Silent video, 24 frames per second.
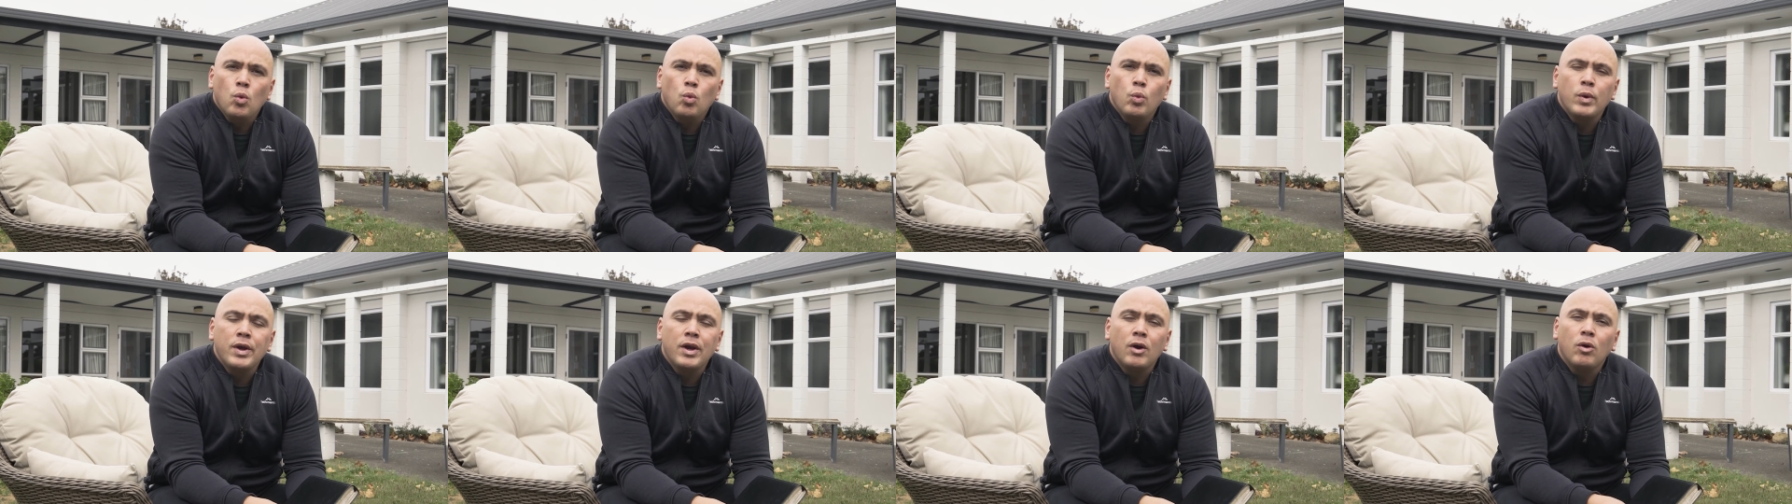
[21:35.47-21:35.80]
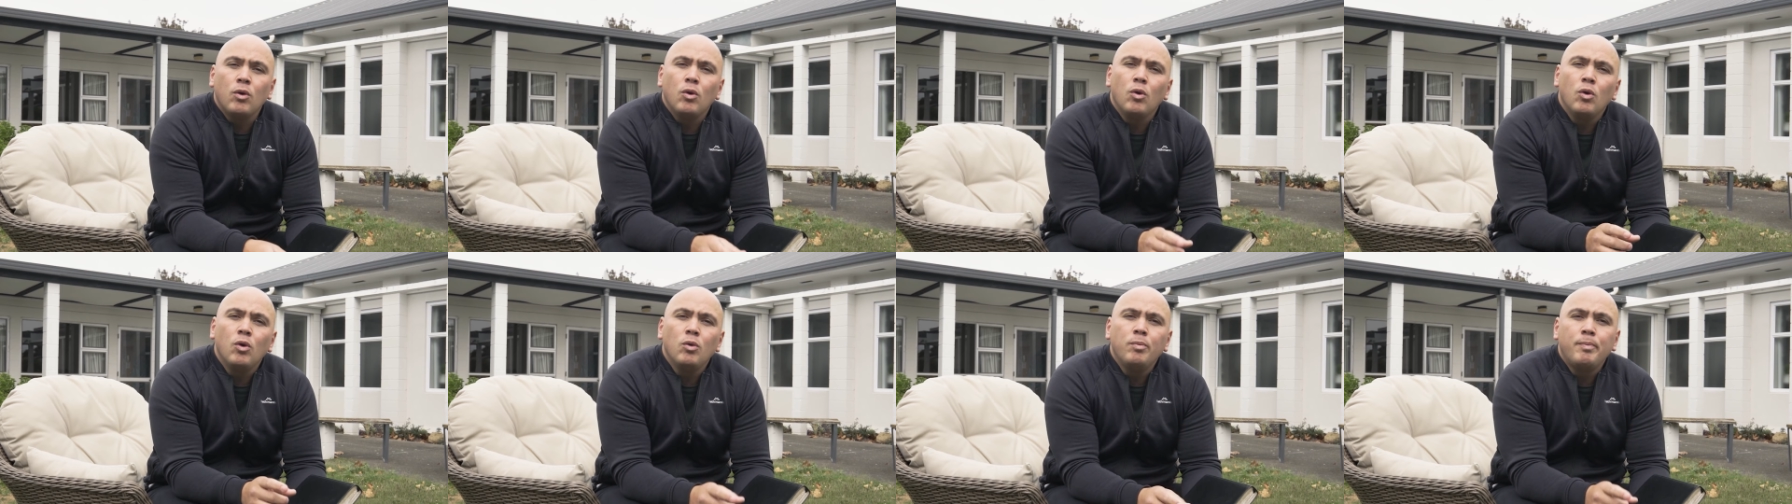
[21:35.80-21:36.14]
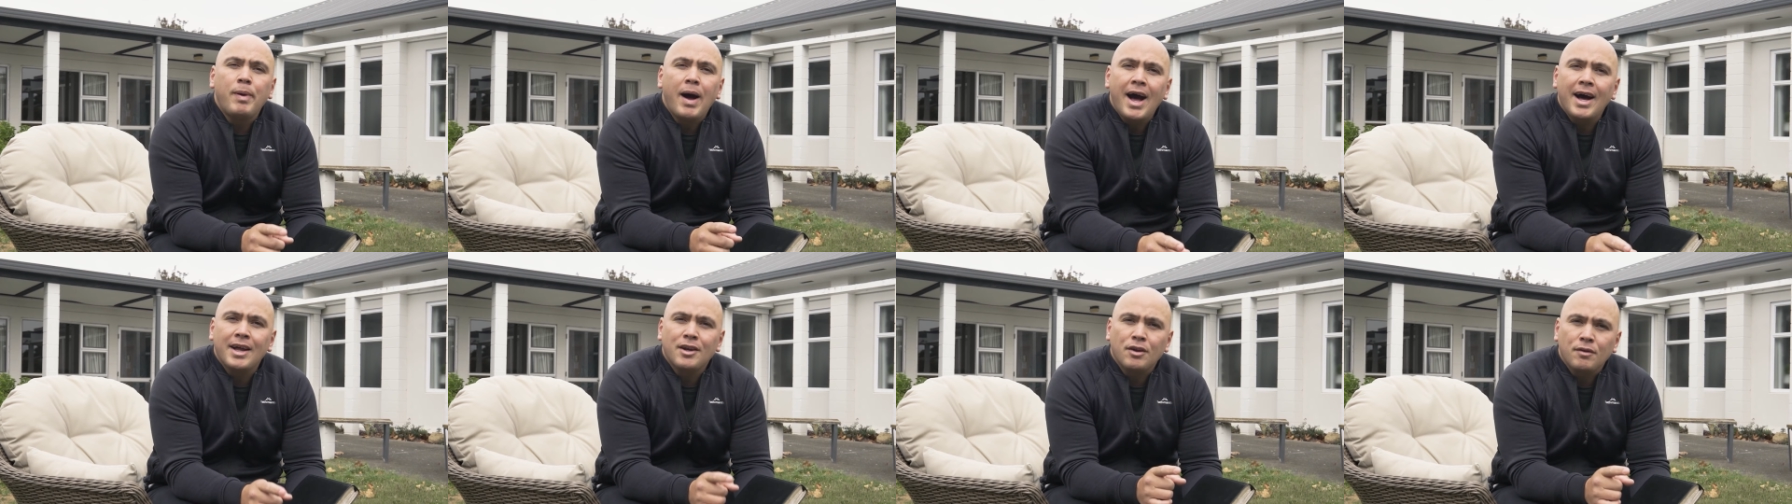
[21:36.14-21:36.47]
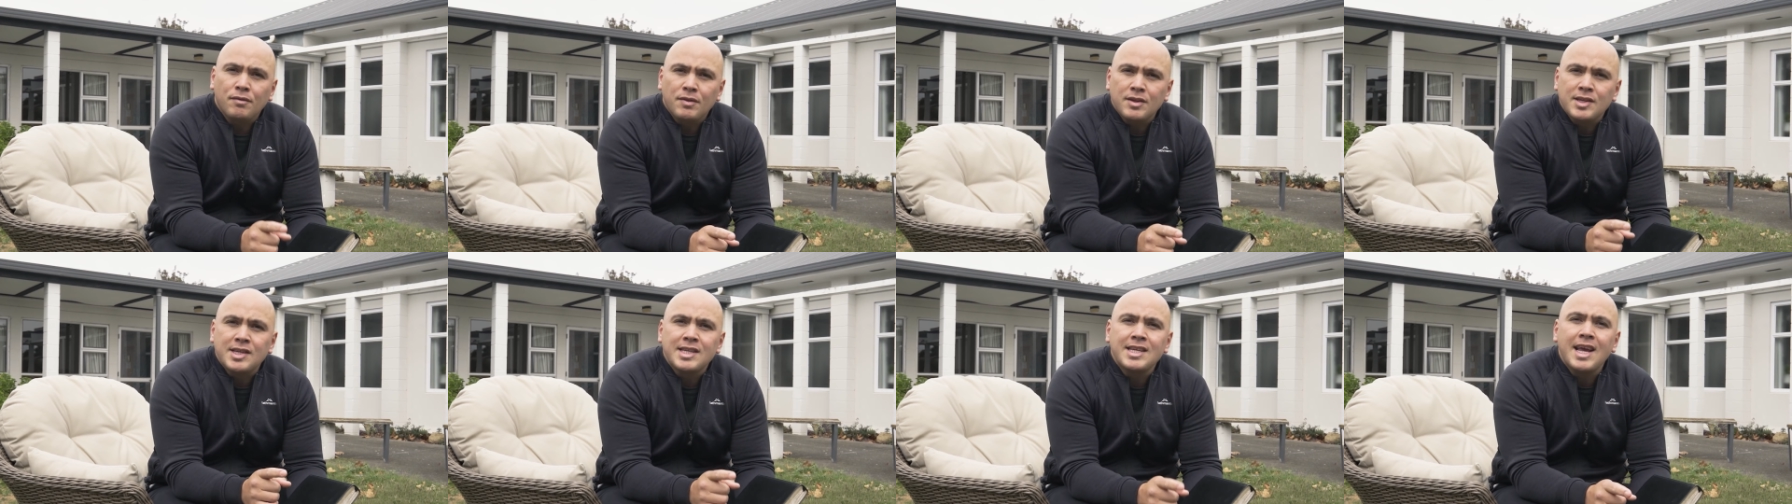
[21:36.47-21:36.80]
We are all part
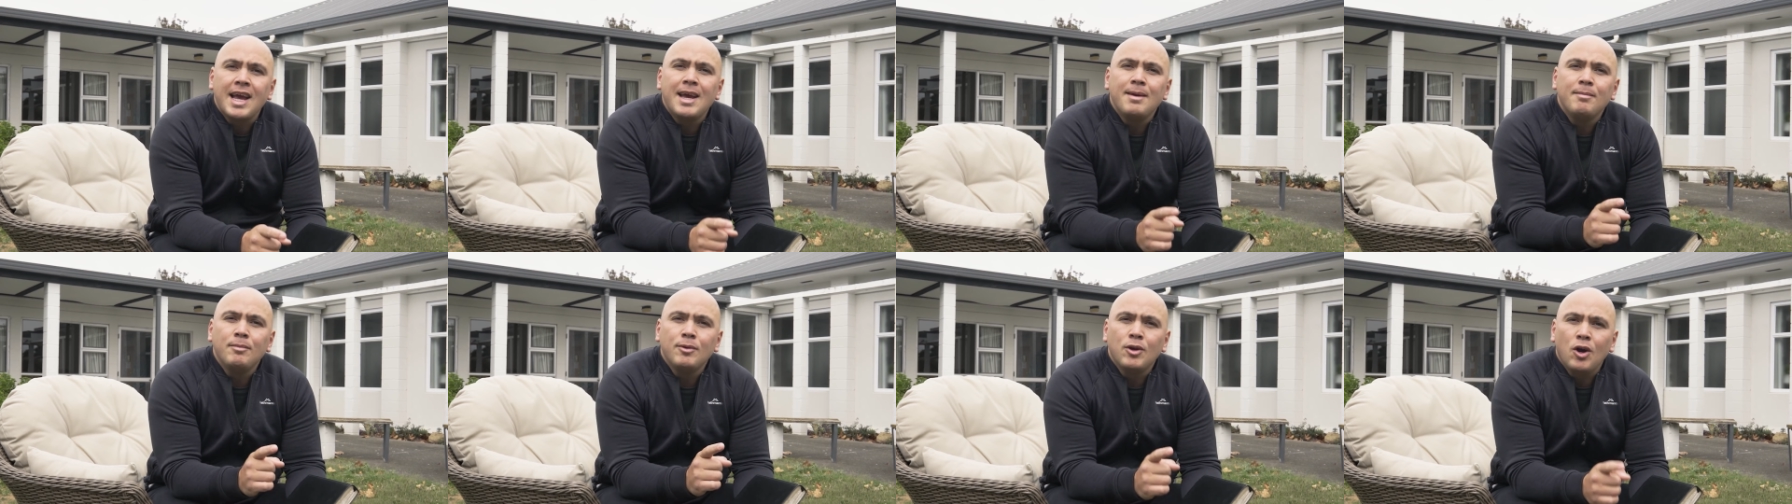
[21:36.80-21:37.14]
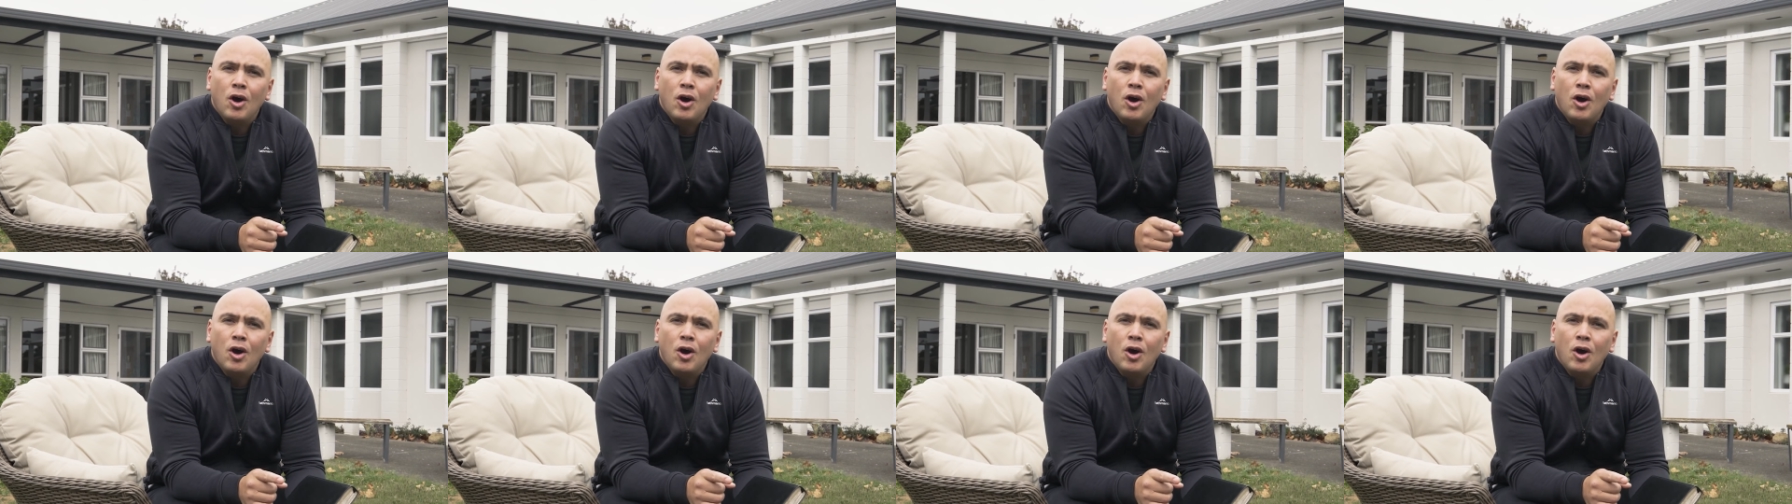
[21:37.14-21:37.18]
of the same